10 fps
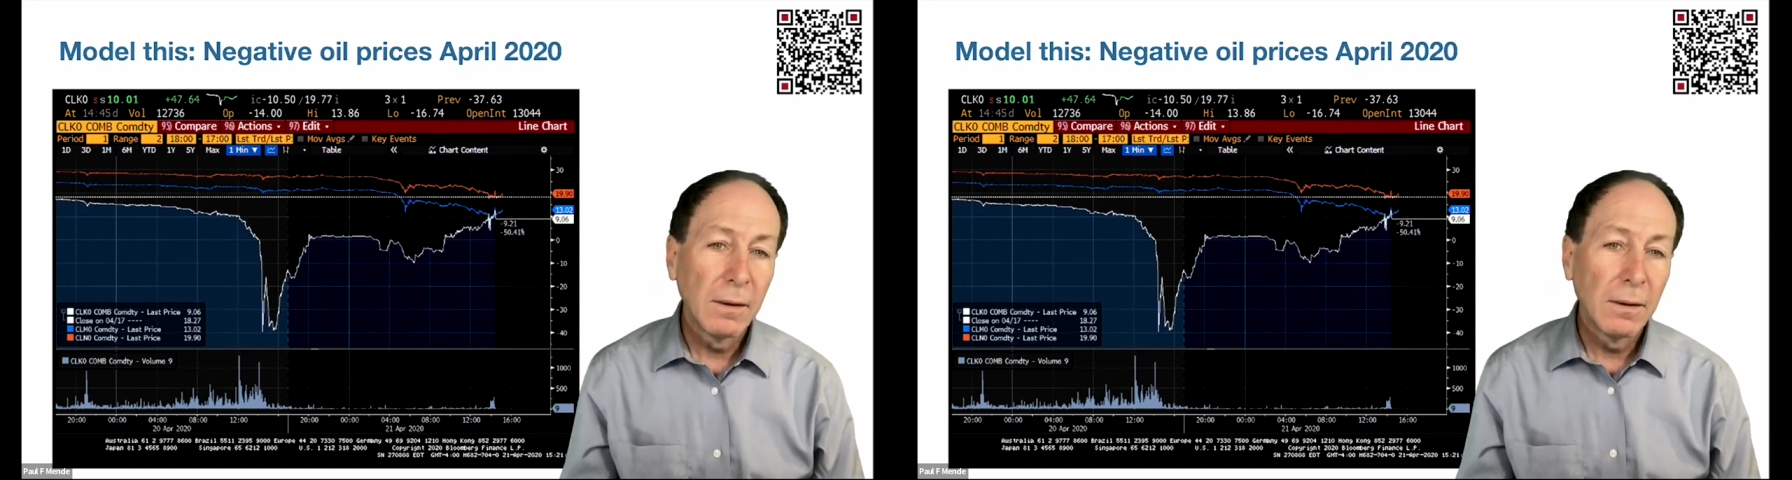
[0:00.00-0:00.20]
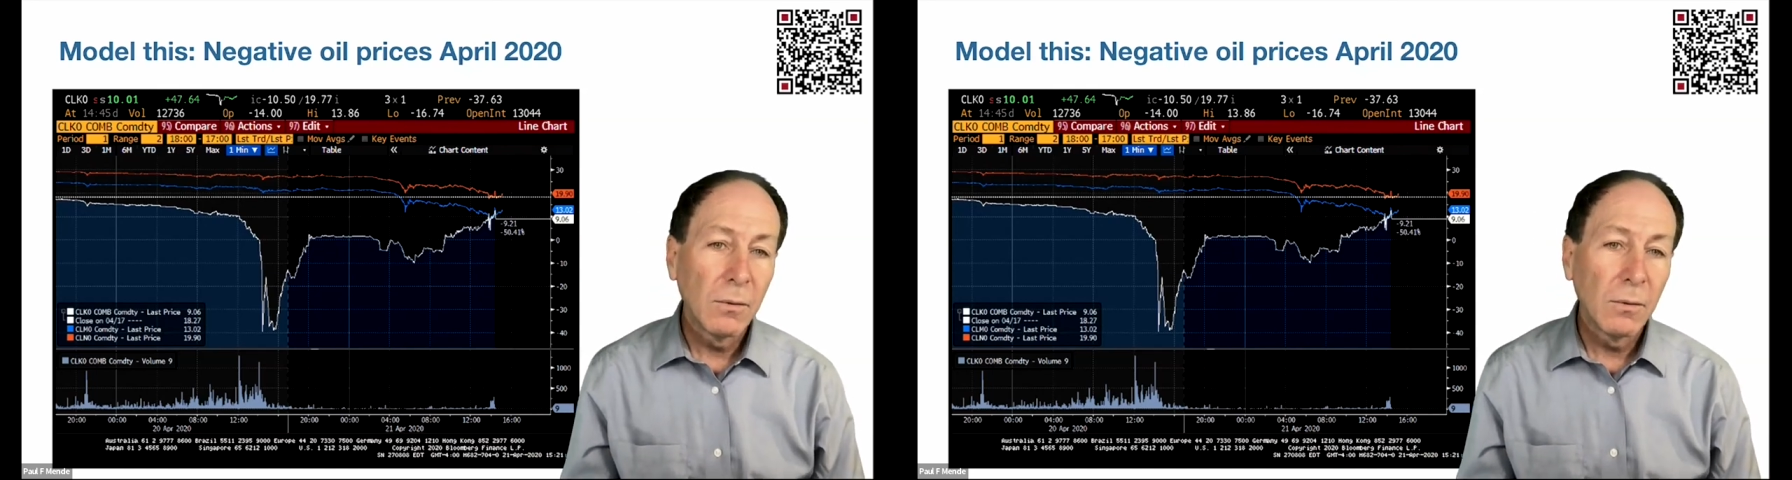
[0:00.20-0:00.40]

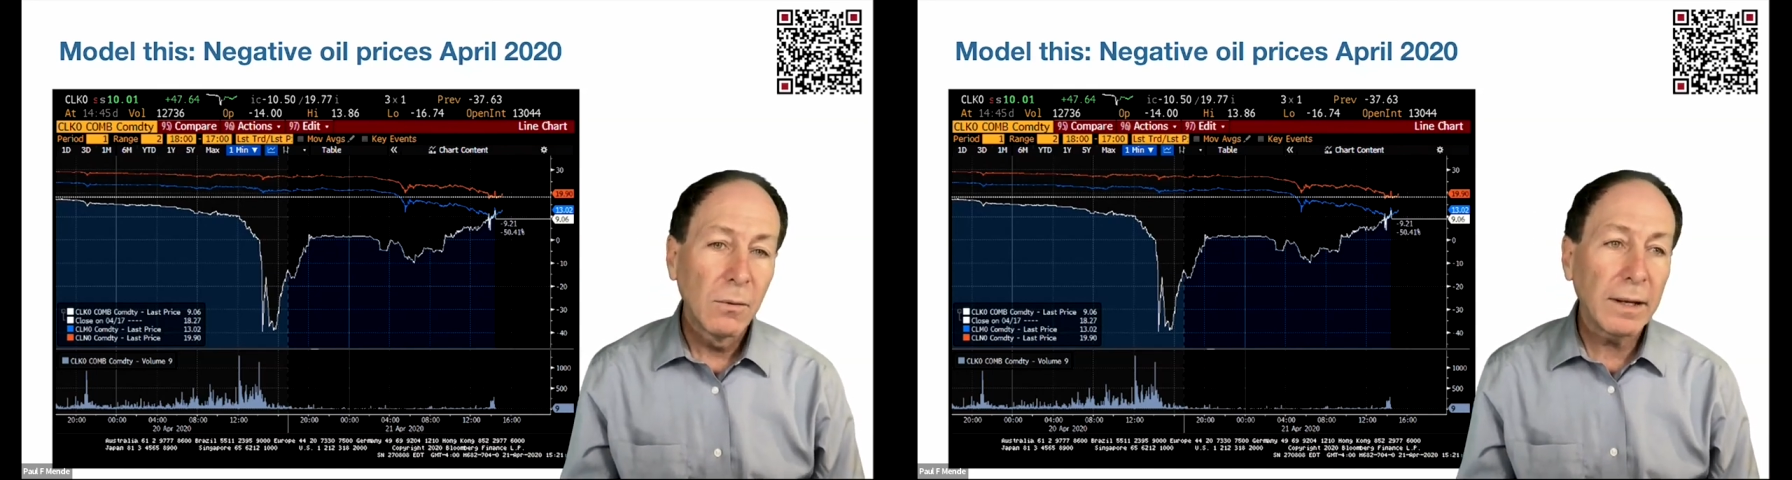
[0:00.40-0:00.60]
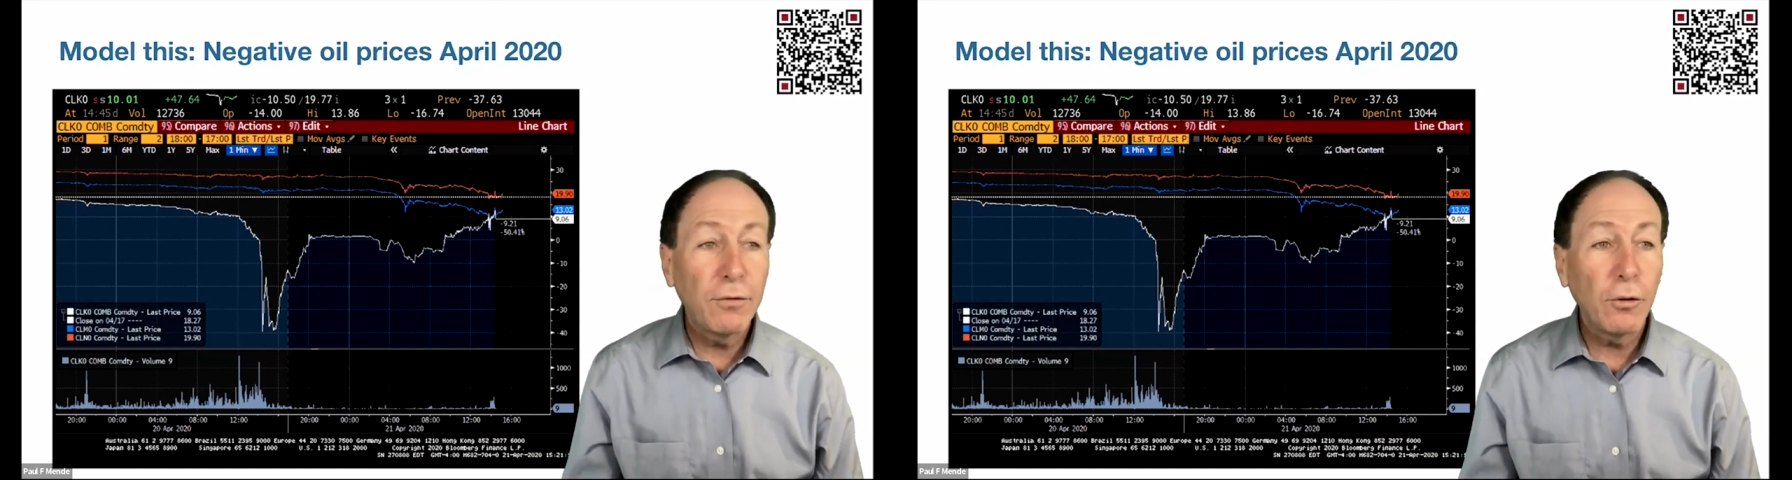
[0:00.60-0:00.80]

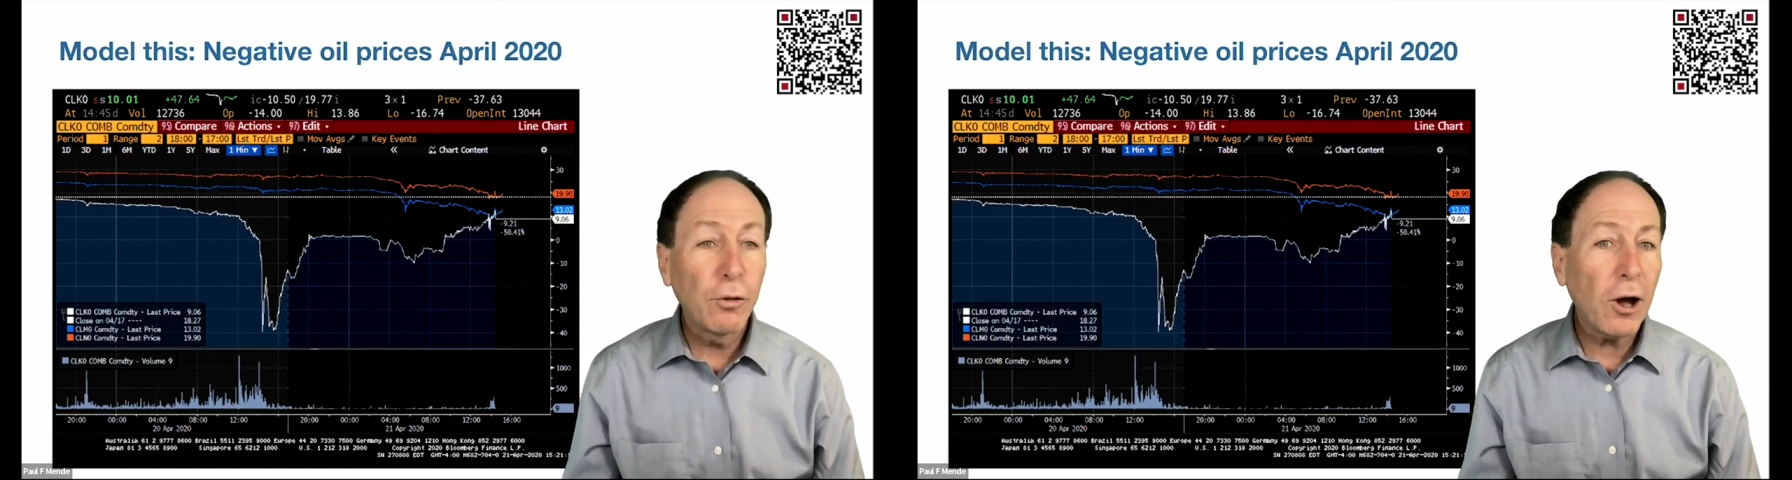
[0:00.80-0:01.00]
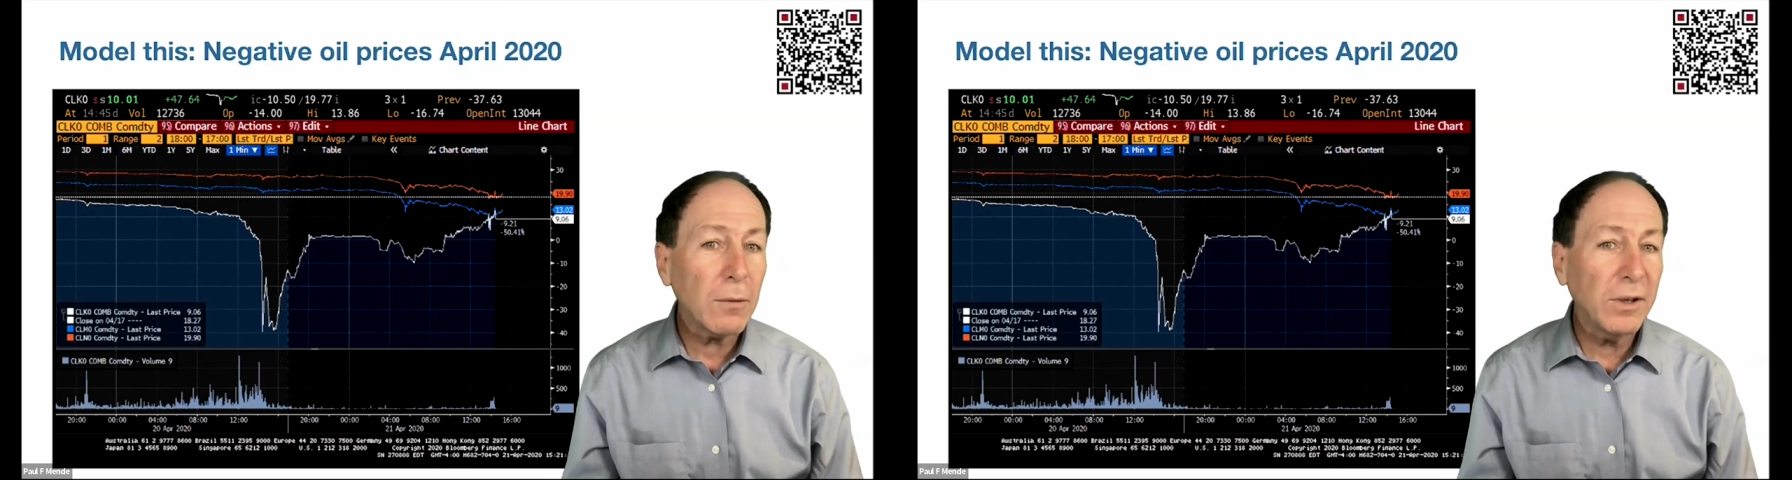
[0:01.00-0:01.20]
Well, if you
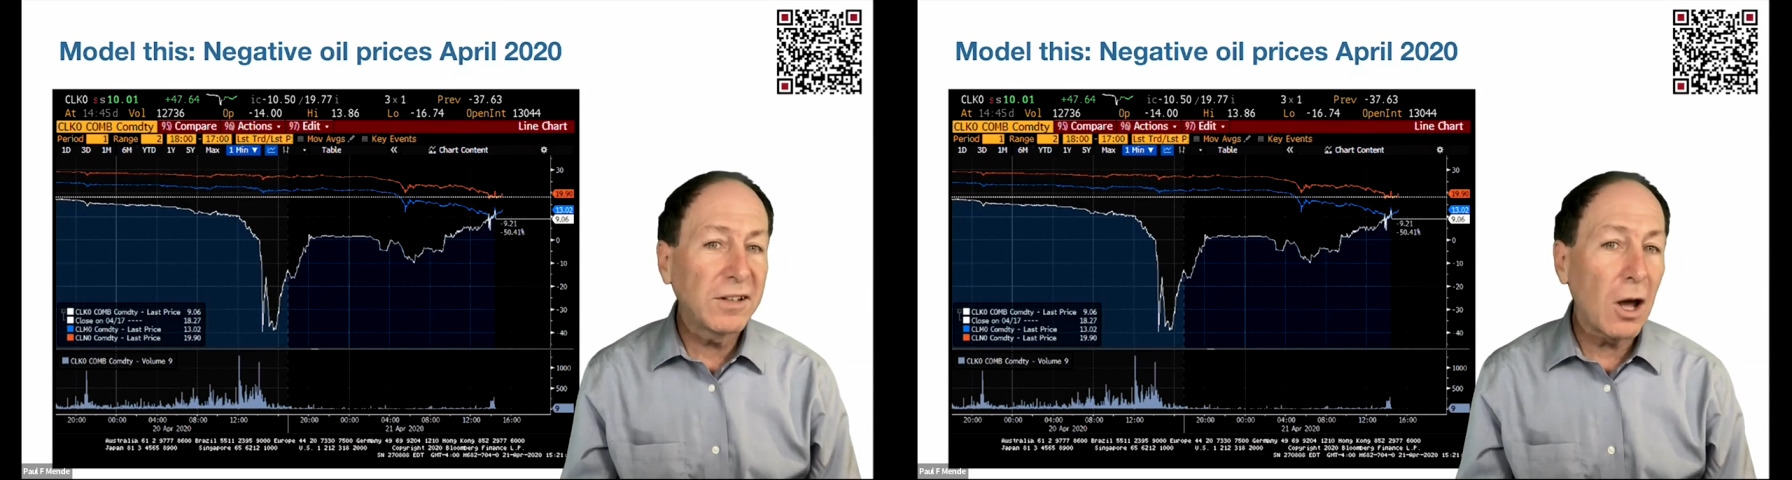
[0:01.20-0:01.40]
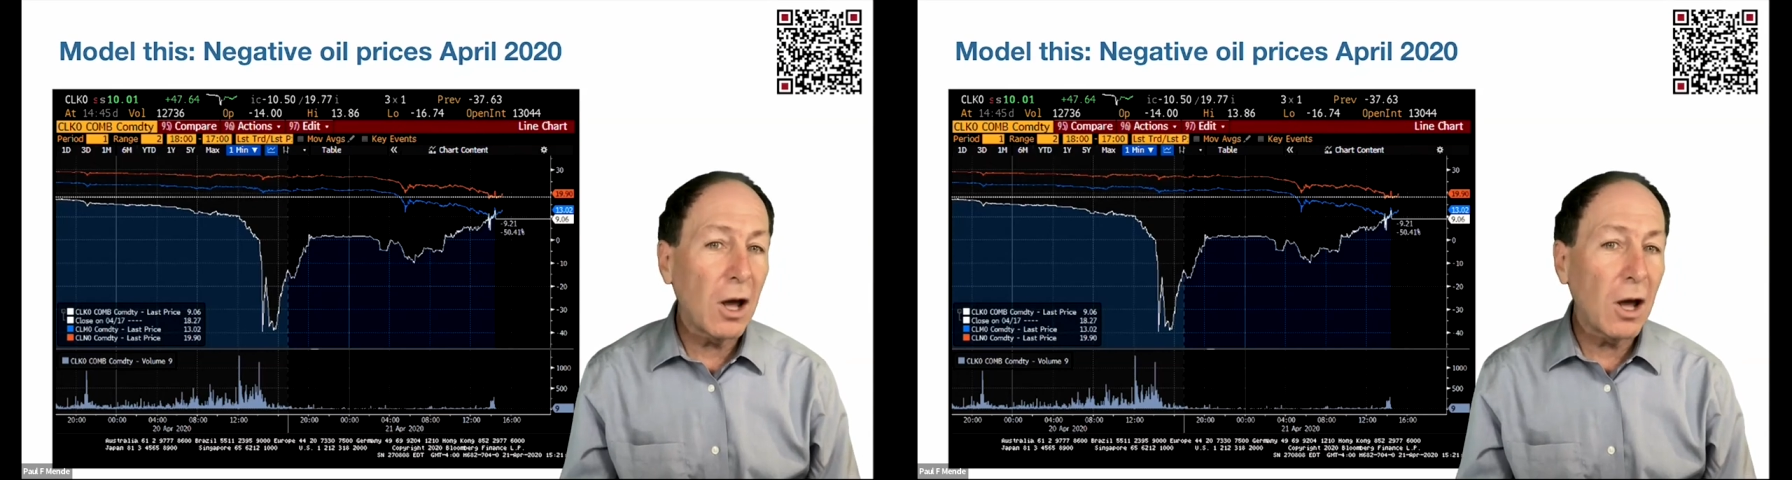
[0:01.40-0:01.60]
thought it was
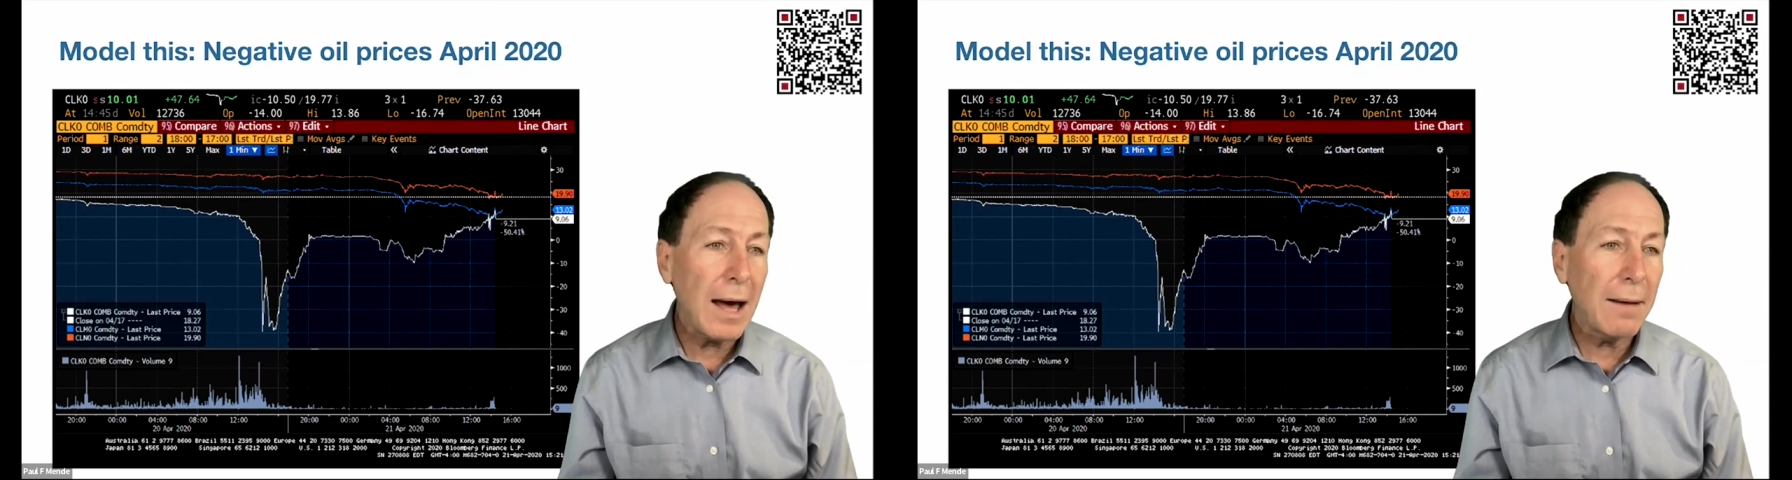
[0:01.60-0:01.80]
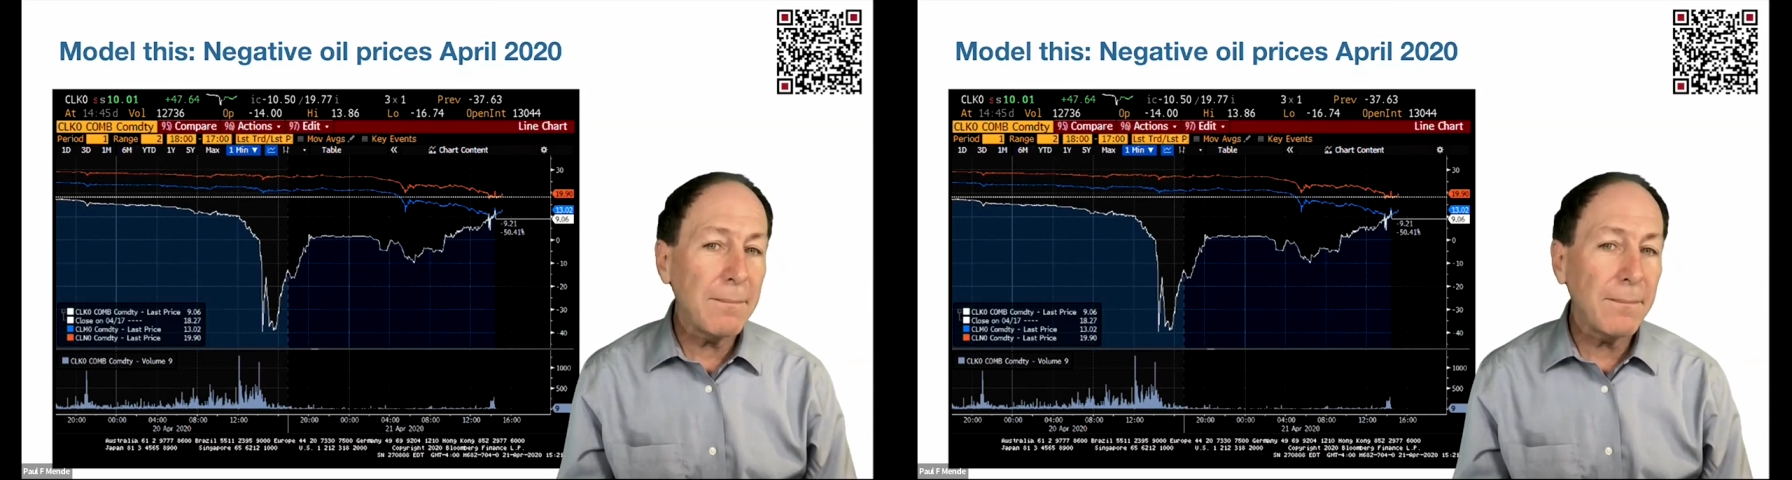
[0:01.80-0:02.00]
going
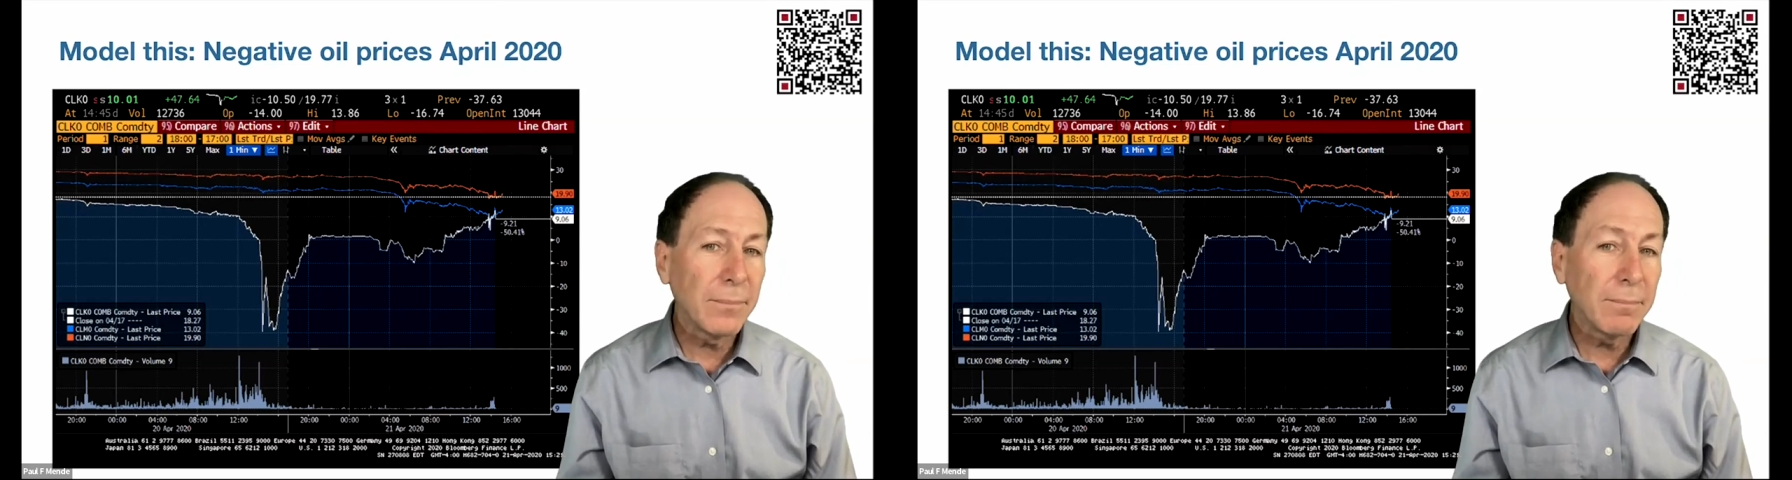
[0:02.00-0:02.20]
up,